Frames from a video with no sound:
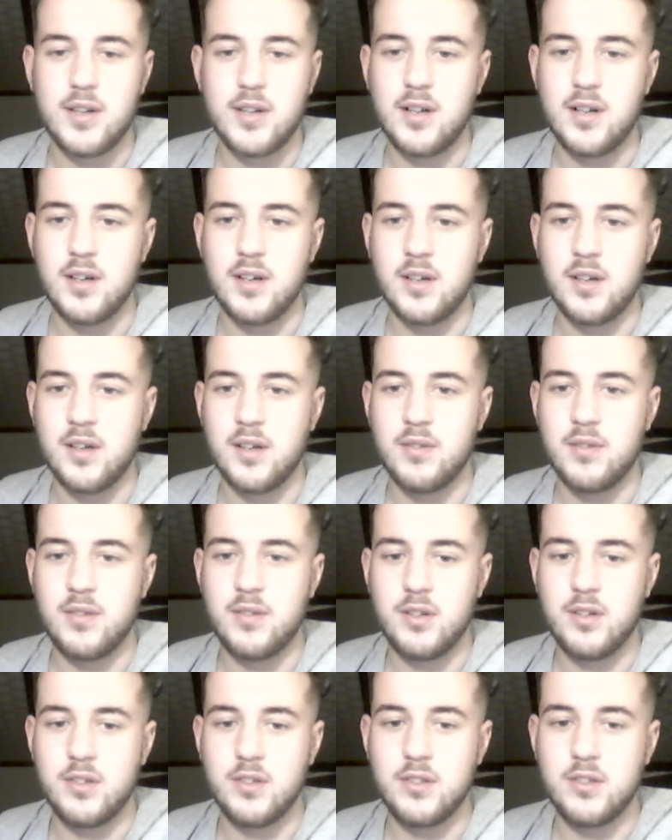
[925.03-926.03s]
I have
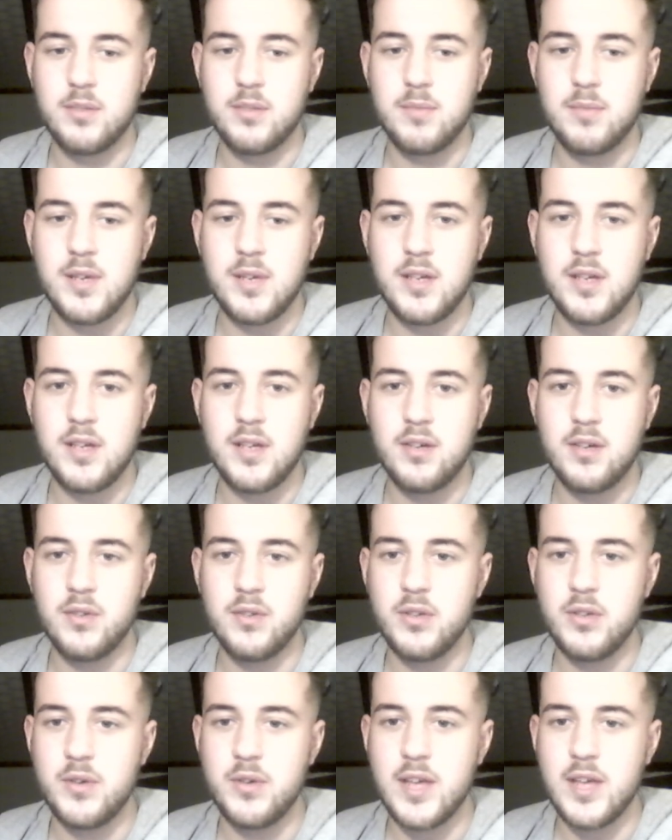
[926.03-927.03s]
lost my. Oh
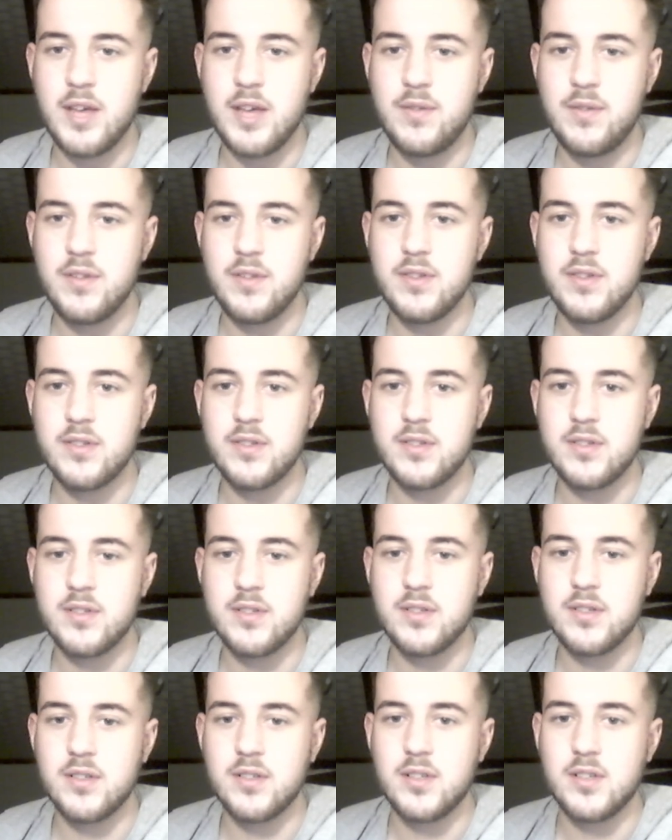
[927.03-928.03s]
no, I haven't.
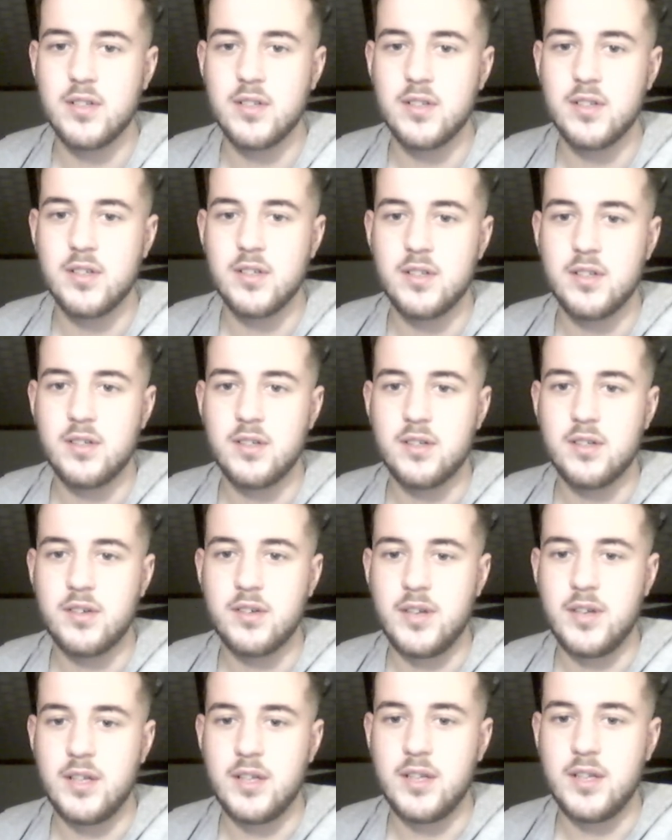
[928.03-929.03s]

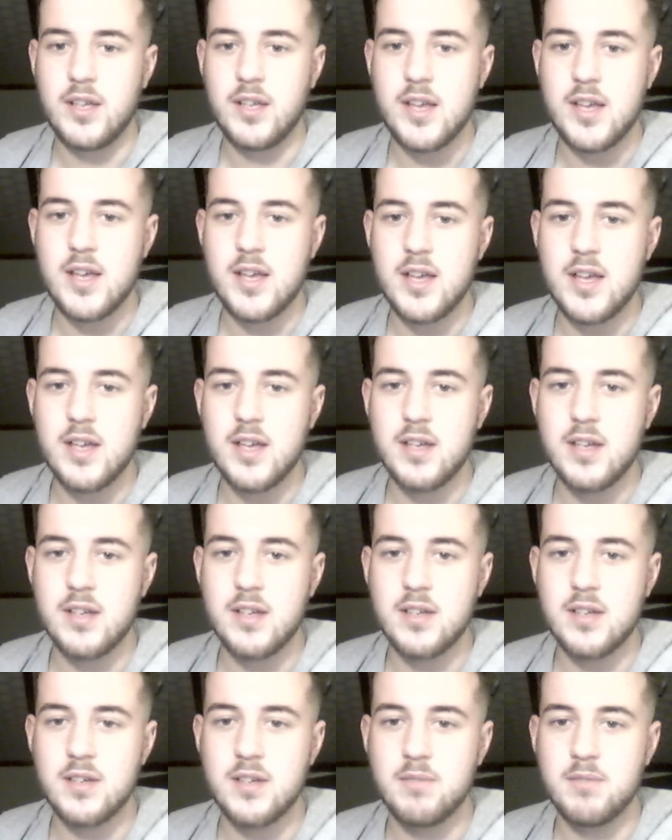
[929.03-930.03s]
Queen.
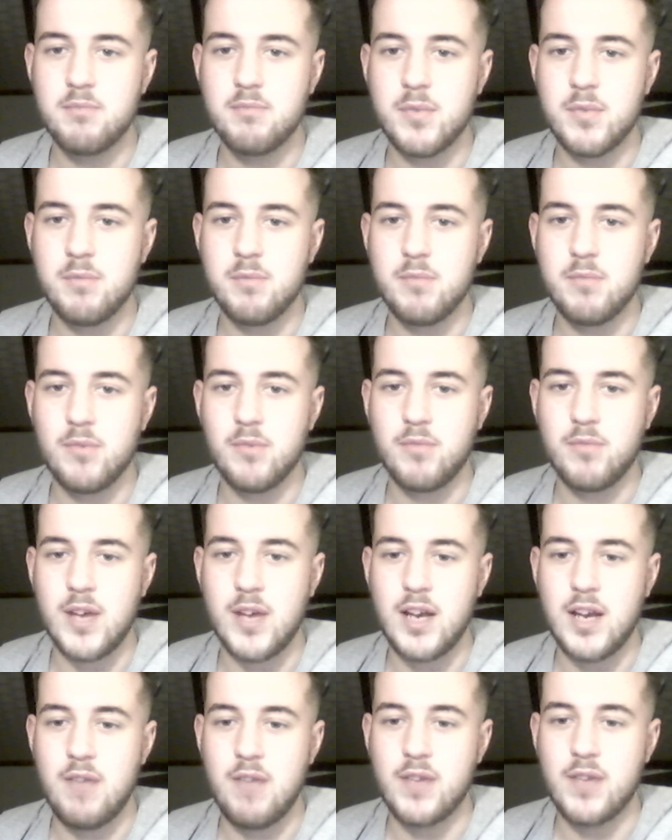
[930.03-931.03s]
Boom, boom.
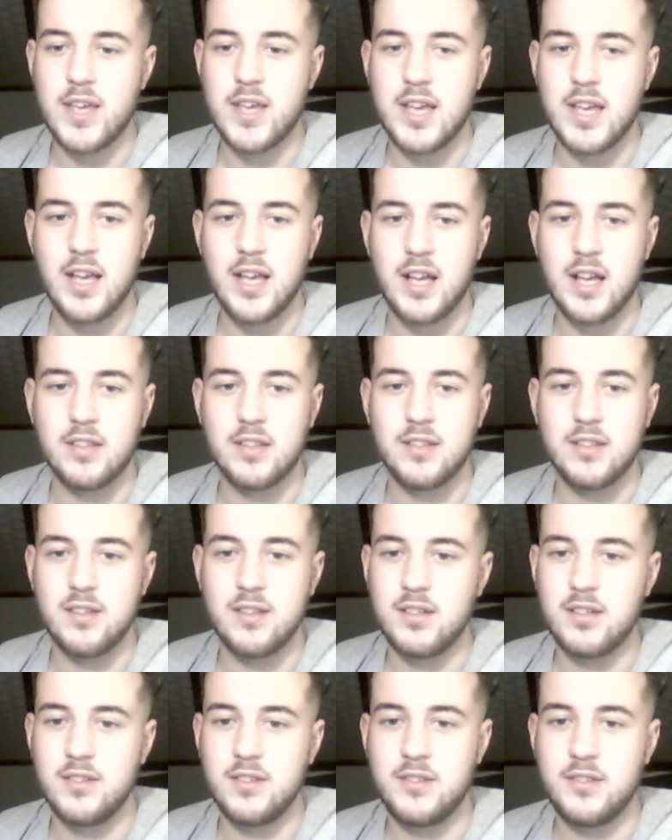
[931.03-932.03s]
I love a king hunt.
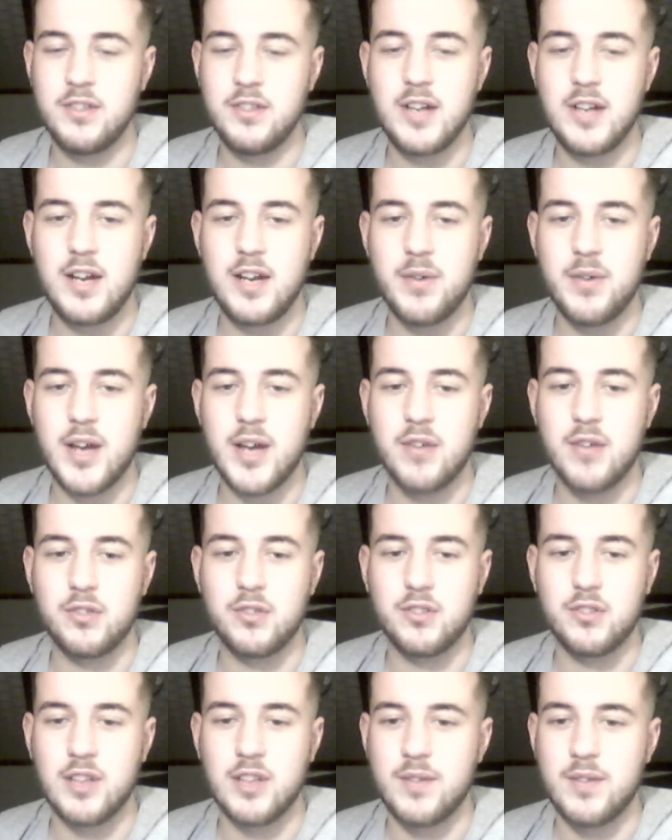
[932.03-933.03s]
Doesn't anyone else
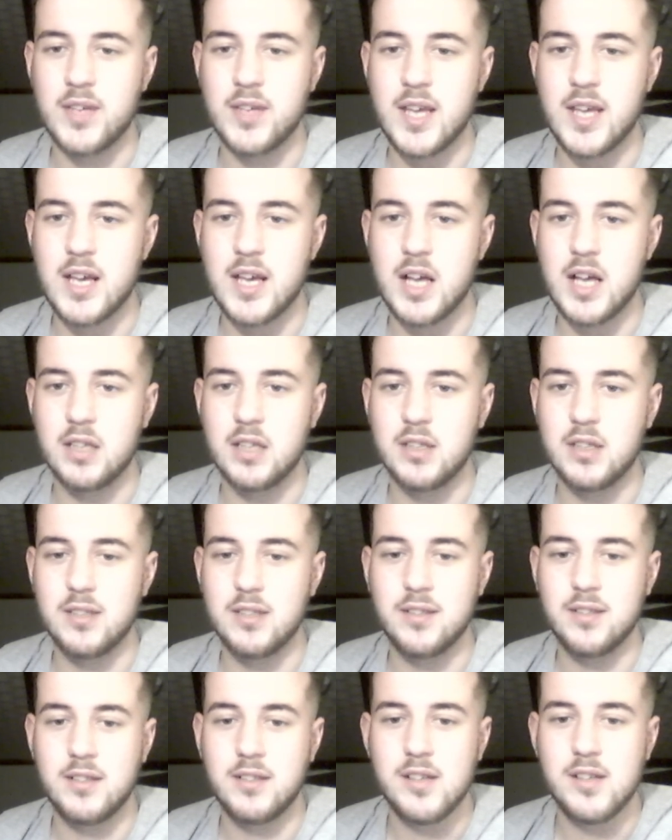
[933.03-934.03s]
just love a king hunt?
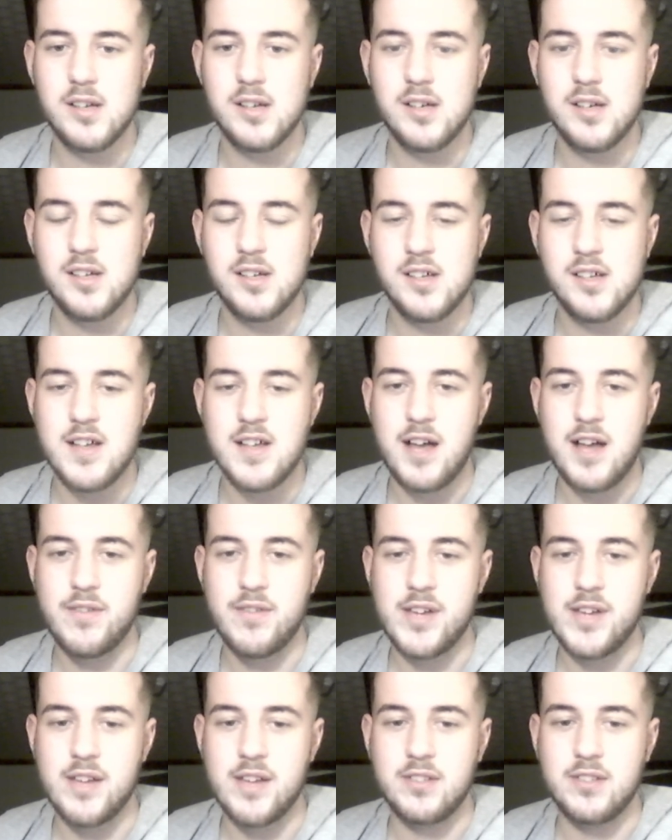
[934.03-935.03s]
I
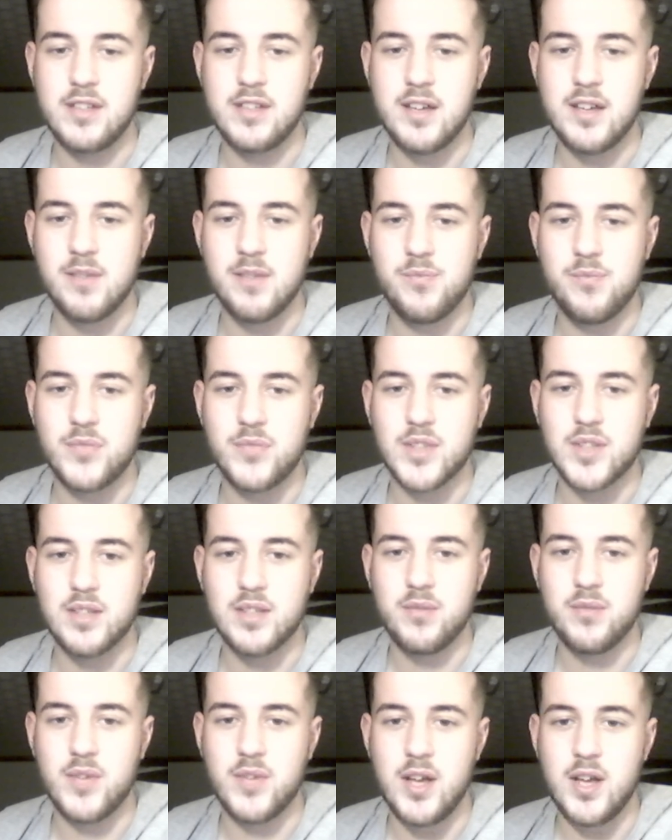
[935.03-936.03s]
think it's
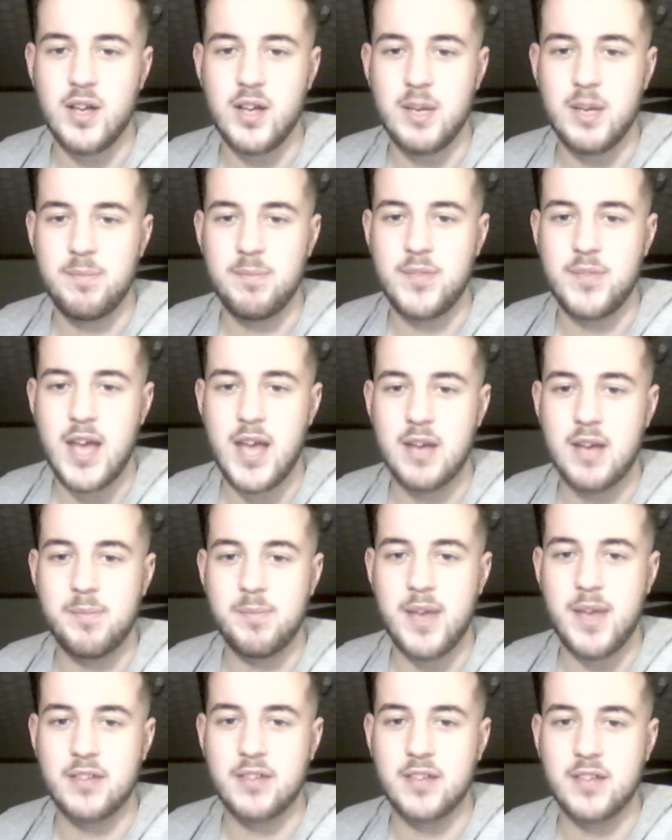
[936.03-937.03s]
they're the
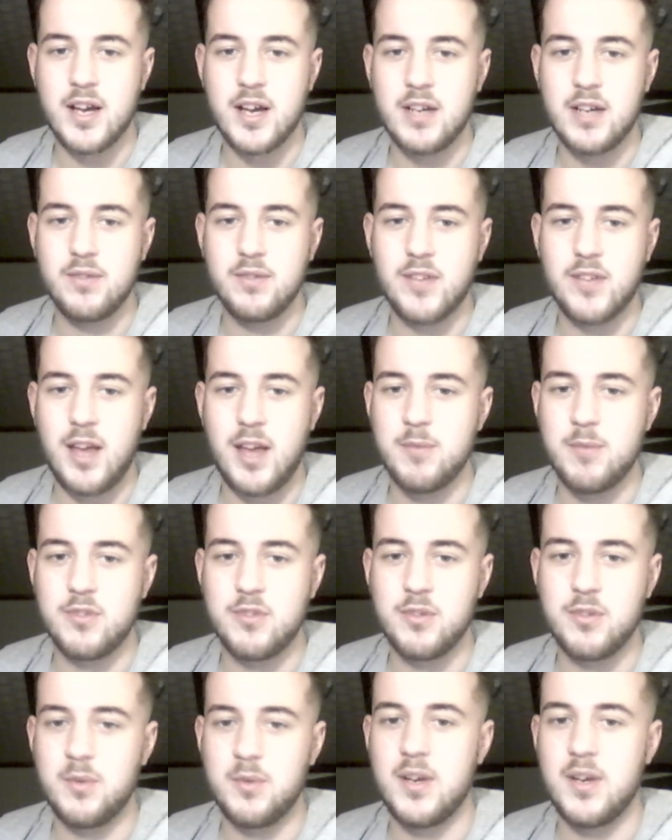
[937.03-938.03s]
best kind of
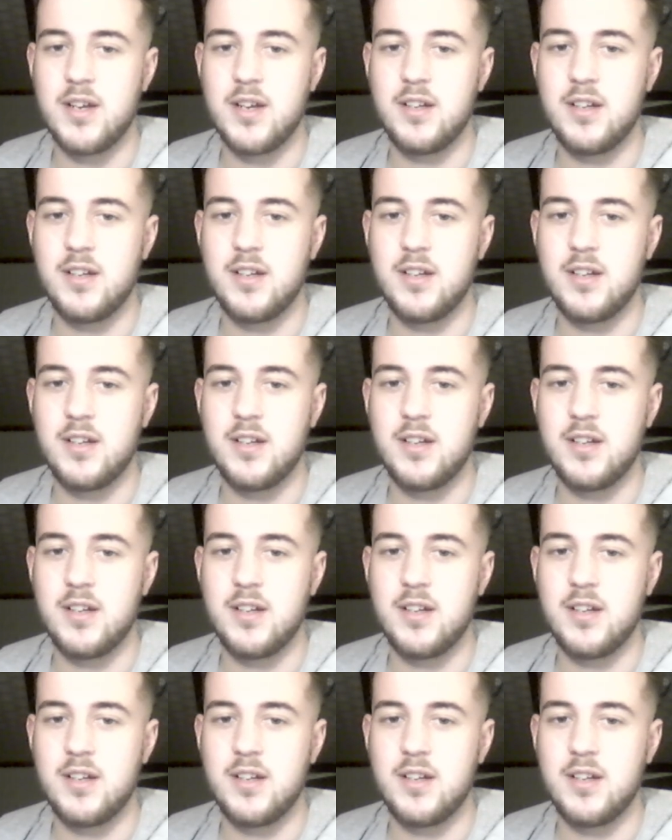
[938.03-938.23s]
games to win.